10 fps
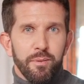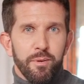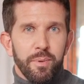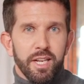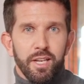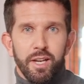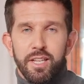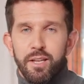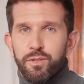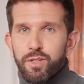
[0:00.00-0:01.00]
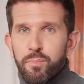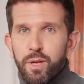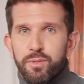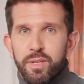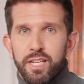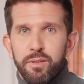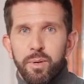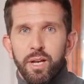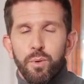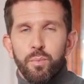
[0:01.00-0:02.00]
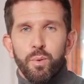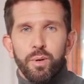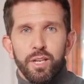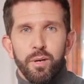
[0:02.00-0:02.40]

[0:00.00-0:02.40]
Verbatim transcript: Habitica keeps you motivated by rewarding